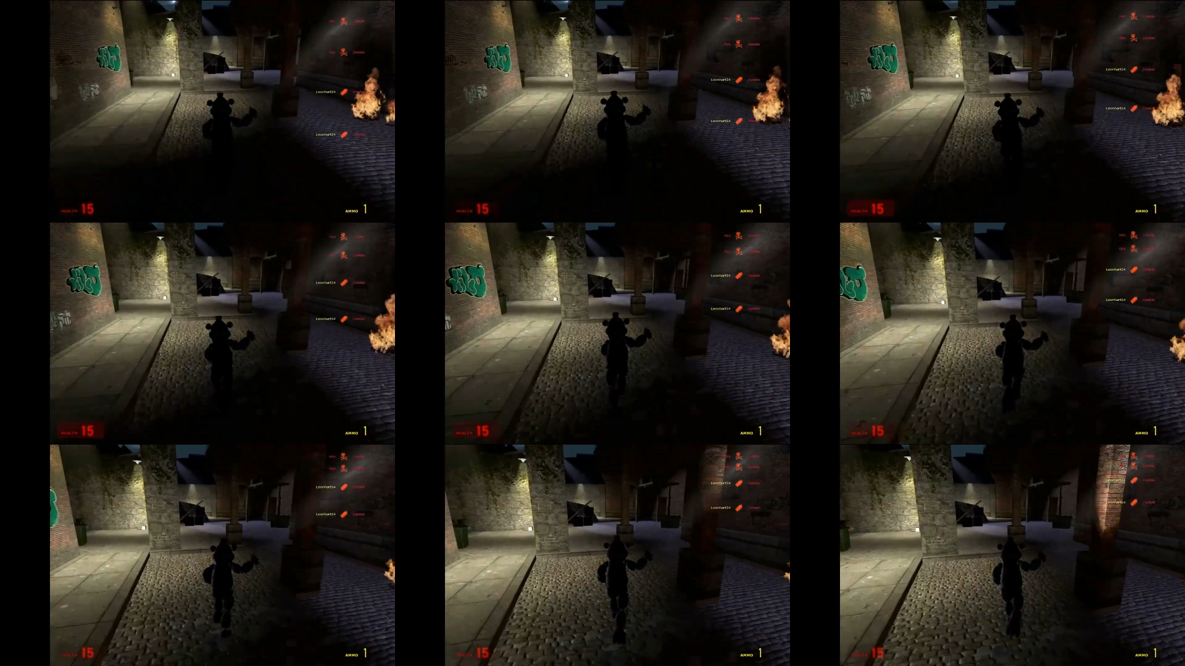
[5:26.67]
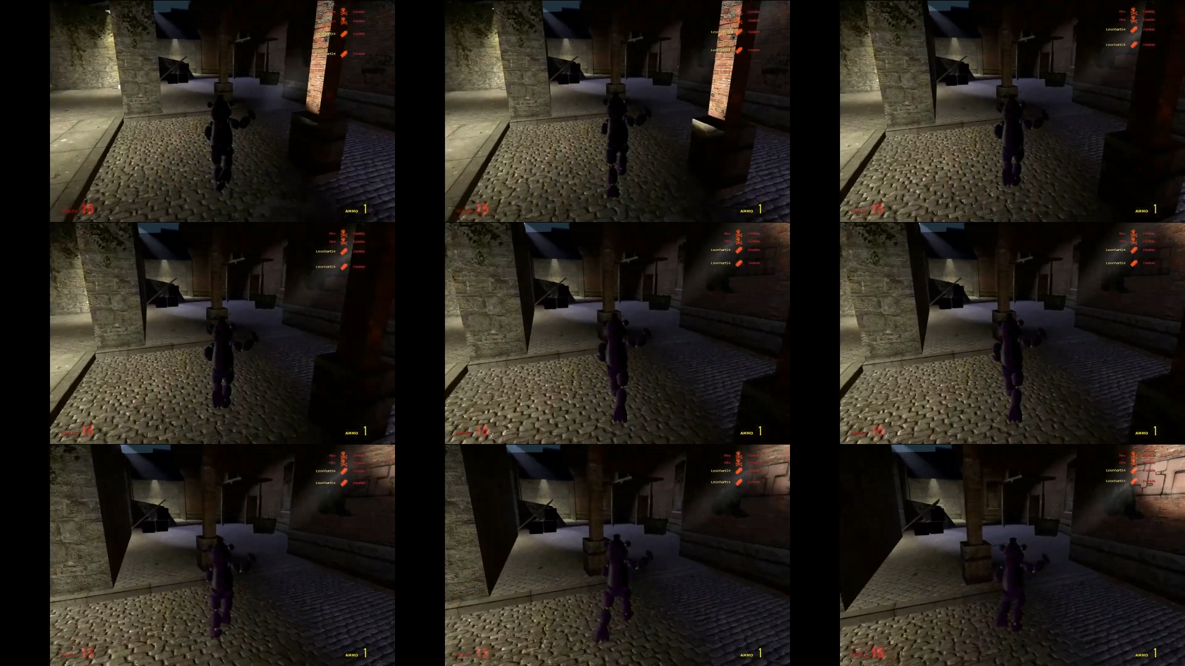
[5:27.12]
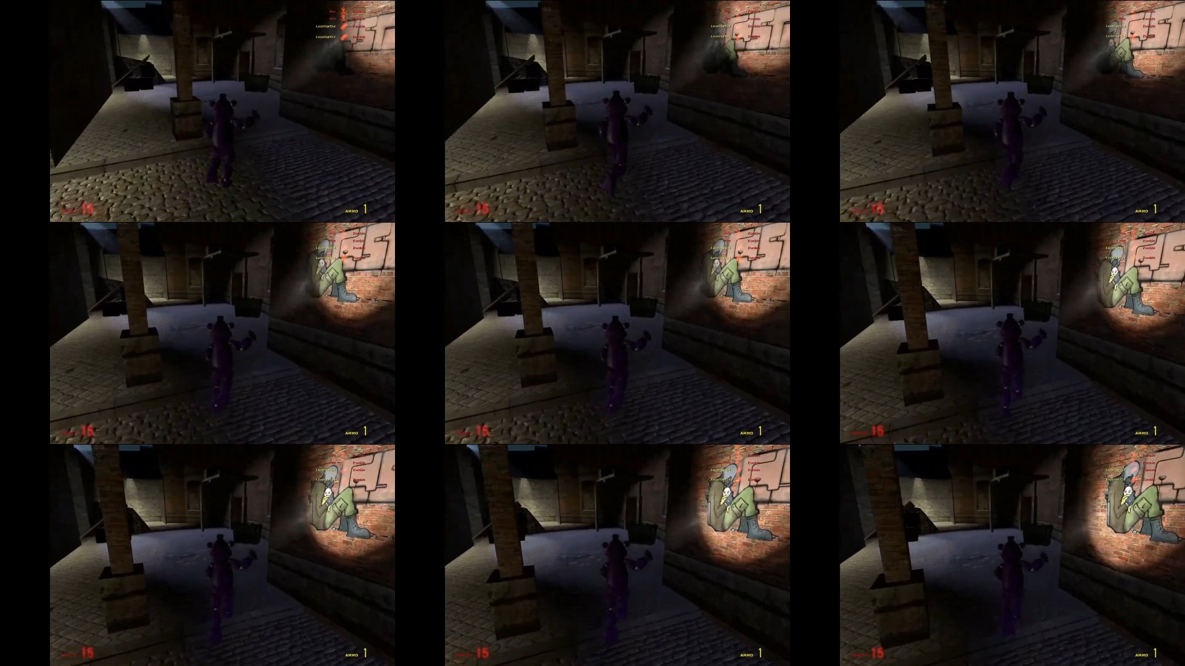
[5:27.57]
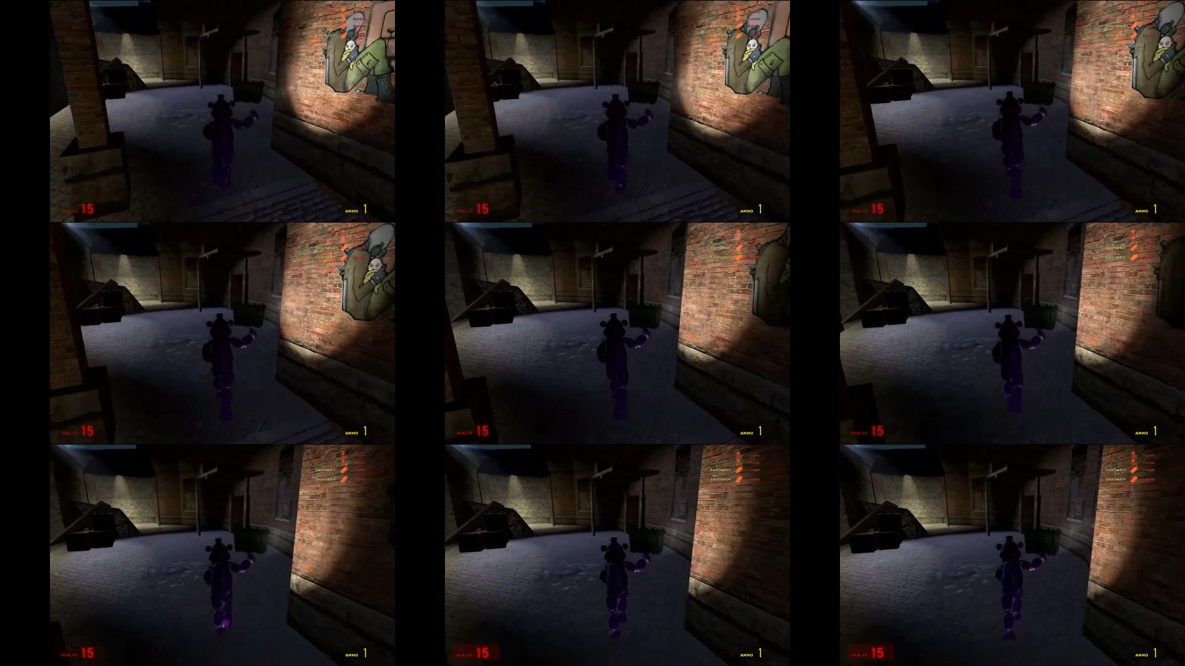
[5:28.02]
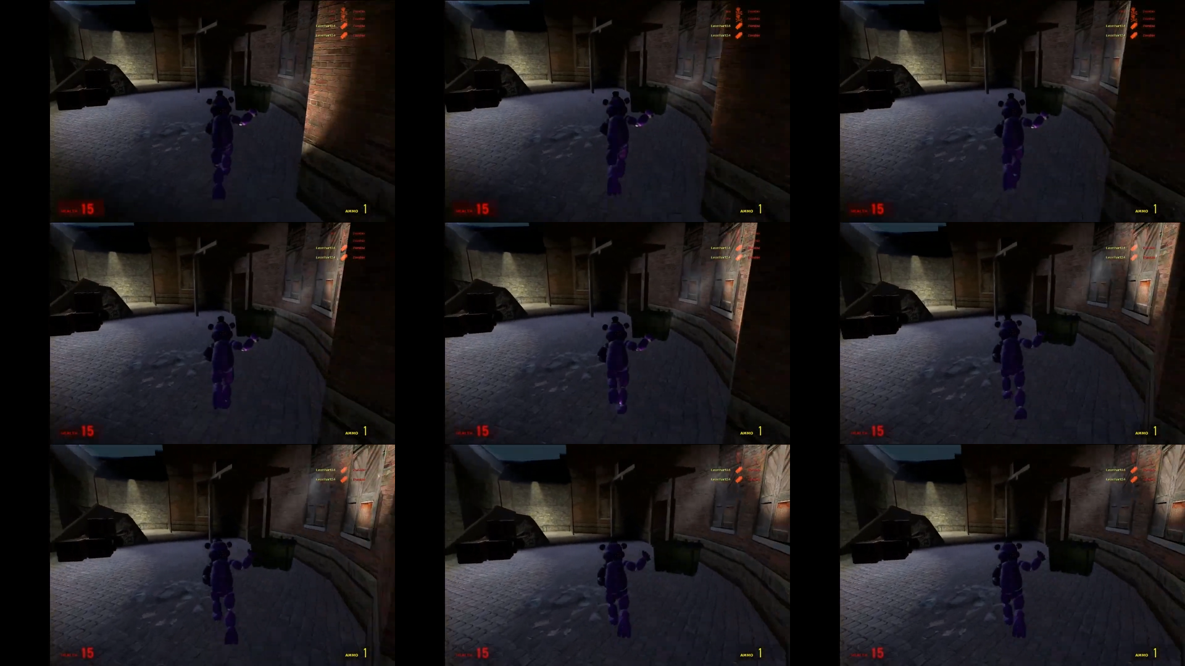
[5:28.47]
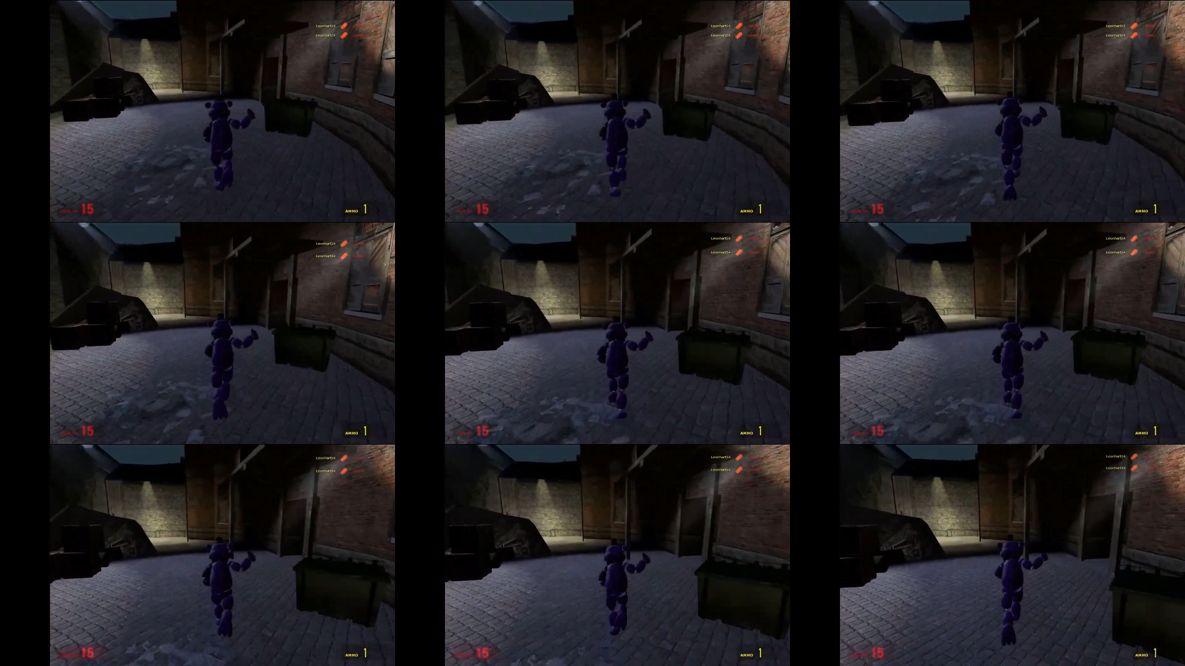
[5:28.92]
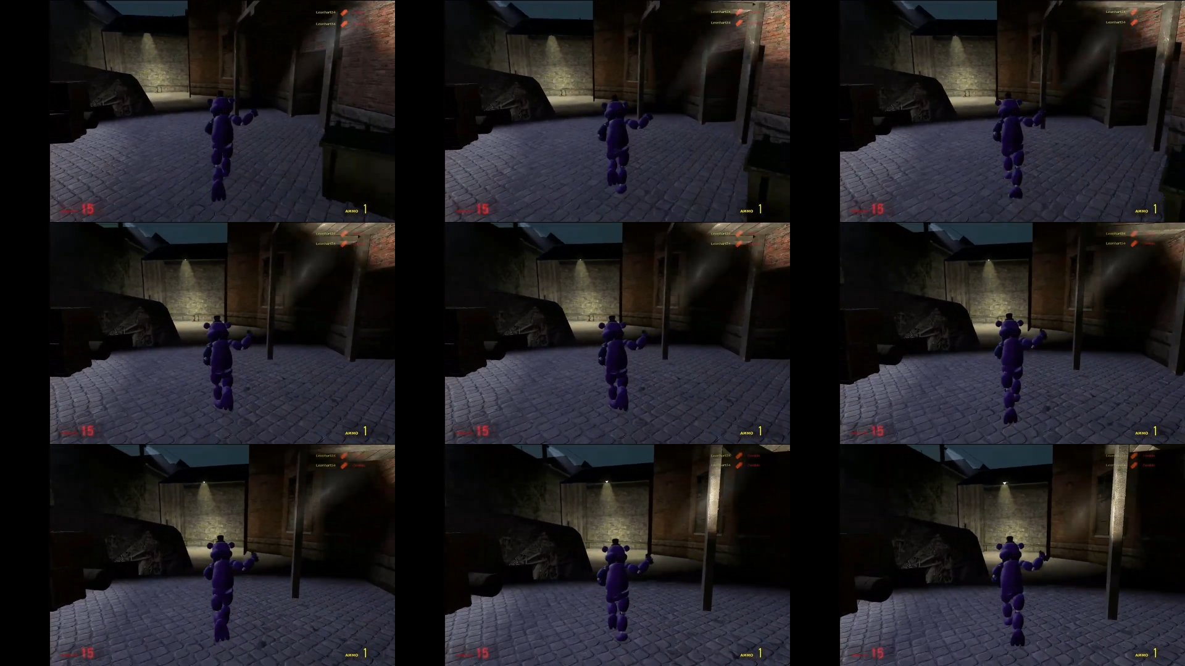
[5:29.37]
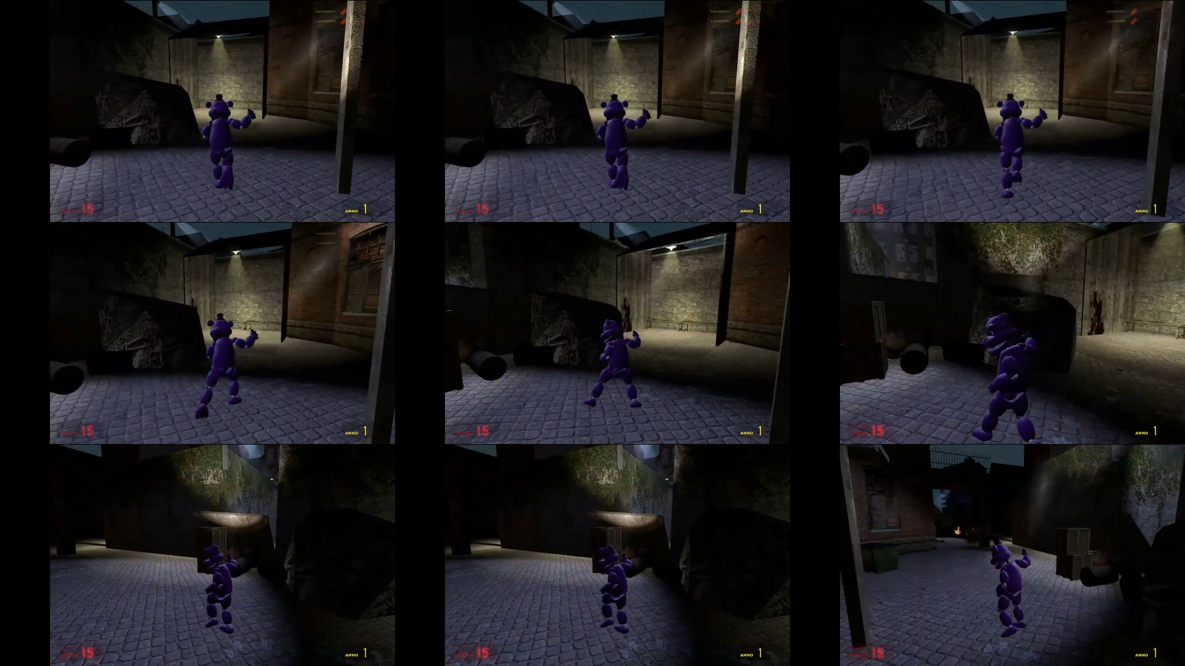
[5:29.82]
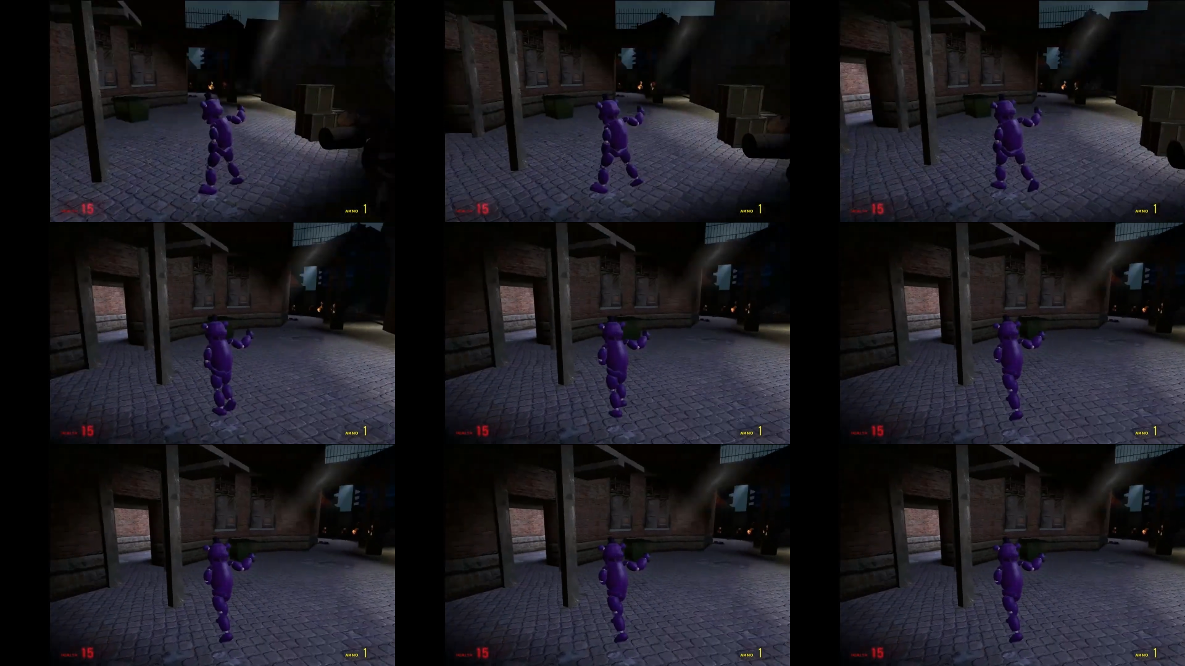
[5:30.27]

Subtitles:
No face is visible, so there are no lips to read.